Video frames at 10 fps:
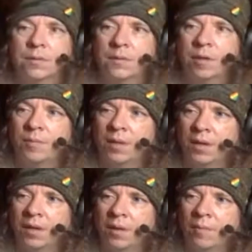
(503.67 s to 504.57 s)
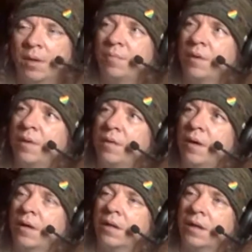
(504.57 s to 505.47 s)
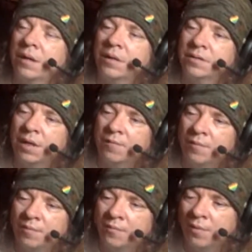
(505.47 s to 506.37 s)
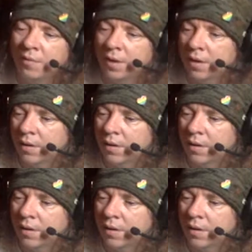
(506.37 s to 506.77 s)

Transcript: keep thinking that maybe I need to save them for like